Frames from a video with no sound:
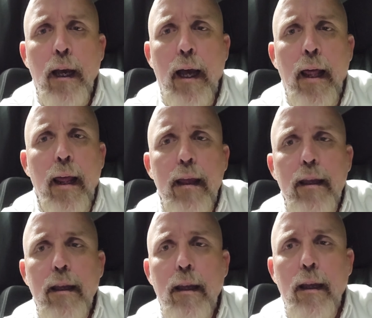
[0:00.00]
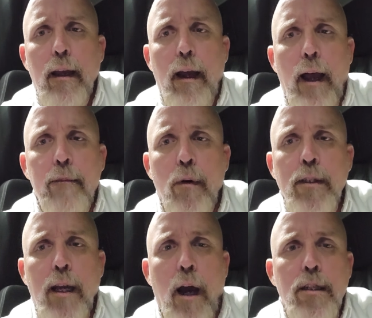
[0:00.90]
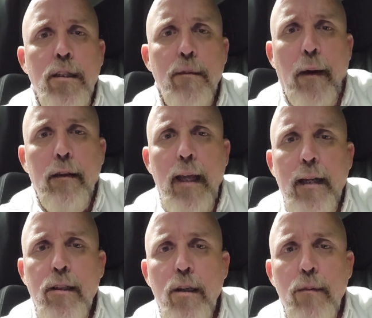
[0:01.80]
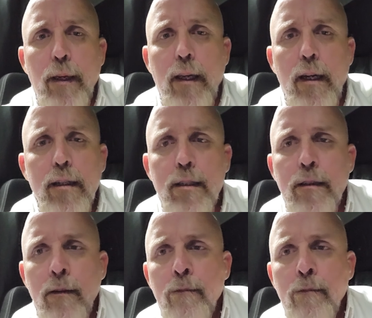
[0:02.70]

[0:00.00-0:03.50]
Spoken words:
I'm always cautious about that too, because